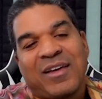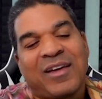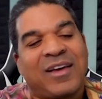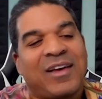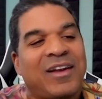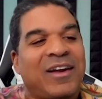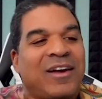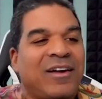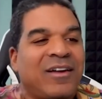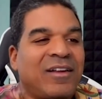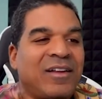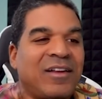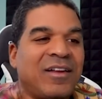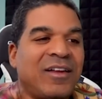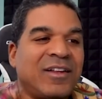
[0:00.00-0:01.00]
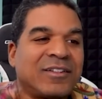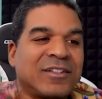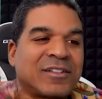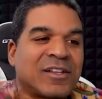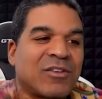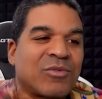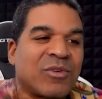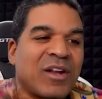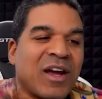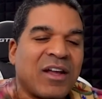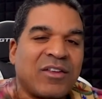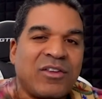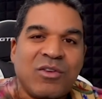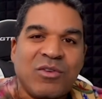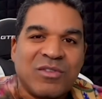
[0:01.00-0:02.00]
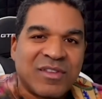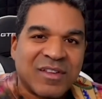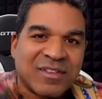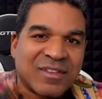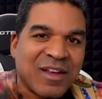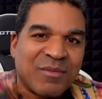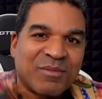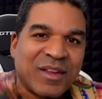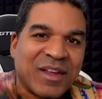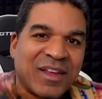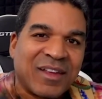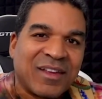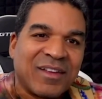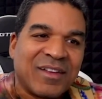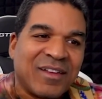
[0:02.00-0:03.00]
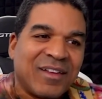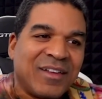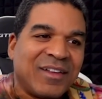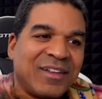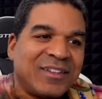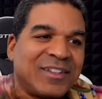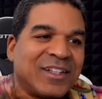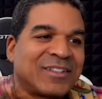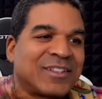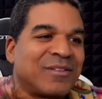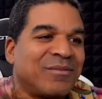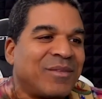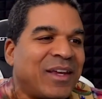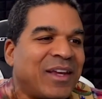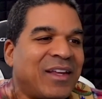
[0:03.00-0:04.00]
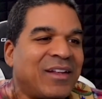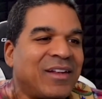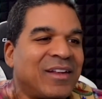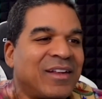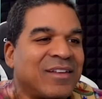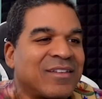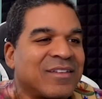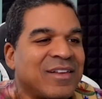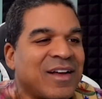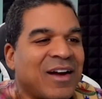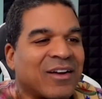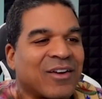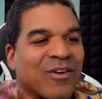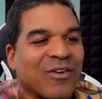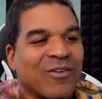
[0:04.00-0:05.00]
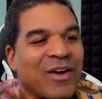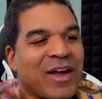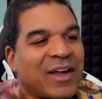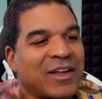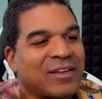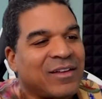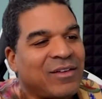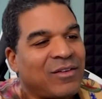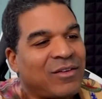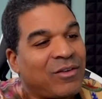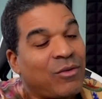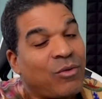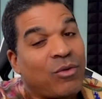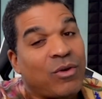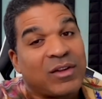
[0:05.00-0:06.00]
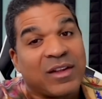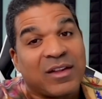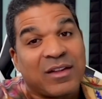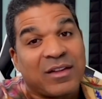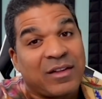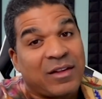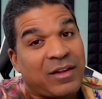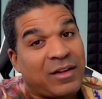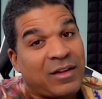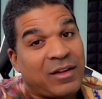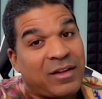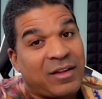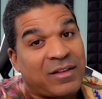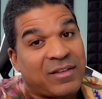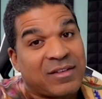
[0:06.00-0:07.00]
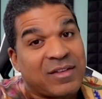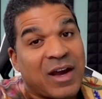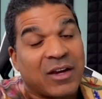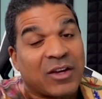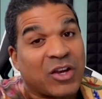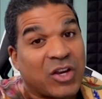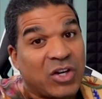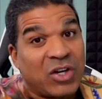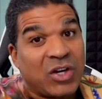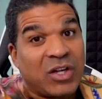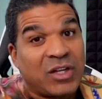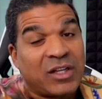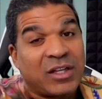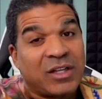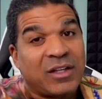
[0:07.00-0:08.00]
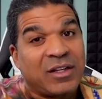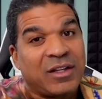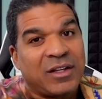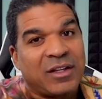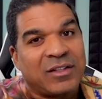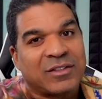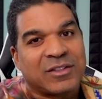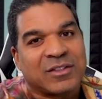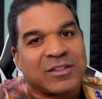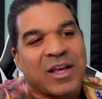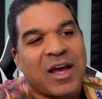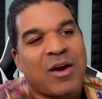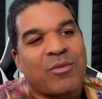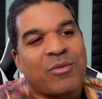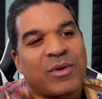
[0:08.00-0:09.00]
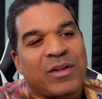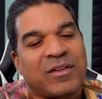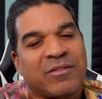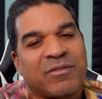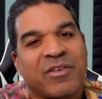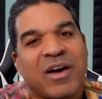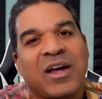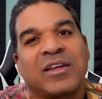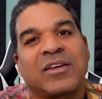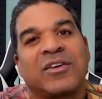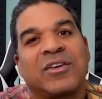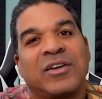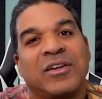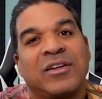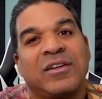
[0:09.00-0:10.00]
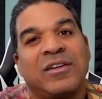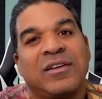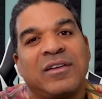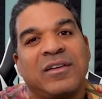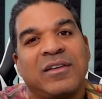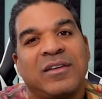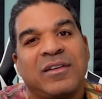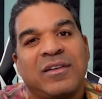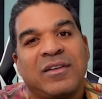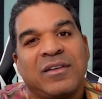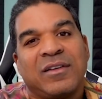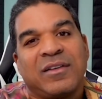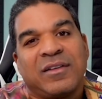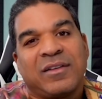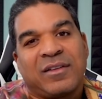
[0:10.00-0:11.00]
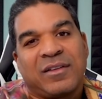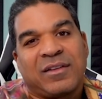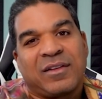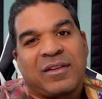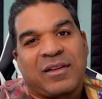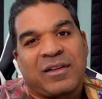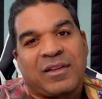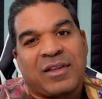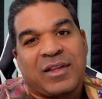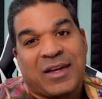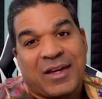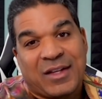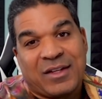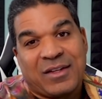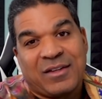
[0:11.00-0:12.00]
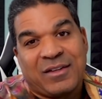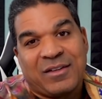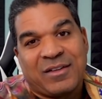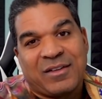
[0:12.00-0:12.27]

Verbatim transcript: and uh, just because we're not used to something doesn't mean it's not correct or that it's not good. It's just how we define good then,